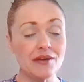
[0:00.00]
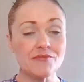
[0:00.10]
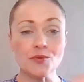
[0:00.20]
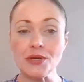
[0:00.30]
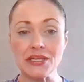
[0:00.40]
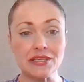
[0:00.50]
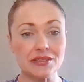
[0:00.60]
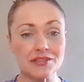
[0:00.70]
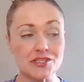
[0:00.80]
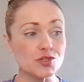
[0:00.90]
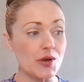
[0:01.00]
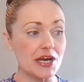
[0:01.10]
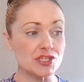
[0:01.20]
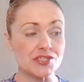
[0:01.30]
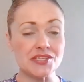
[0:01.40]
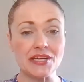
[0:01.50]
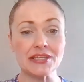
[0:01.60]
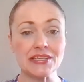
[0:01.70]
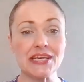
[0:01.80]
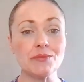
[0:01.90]
from any distractions that
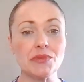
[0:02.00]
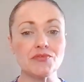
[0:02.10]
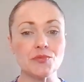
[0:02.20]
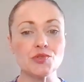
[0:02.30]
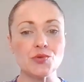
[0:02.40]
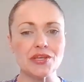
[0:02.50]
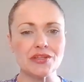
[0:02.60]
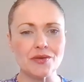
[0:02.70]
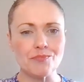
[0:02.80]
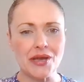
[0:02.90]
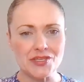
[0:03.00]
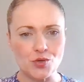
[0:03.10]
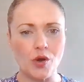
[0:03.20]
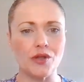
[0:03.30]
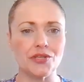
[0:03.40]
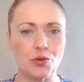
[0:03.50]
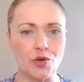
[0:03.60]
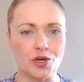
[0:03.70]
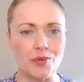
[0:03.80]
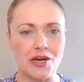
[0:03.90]
could keep me from doing the best quality
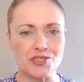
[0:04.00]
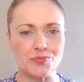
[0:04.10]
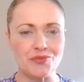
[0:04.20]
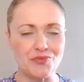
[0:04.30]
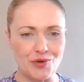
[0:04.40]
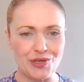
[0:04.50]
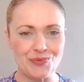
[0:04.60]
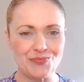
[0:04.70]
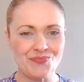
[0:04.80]
work possible for you.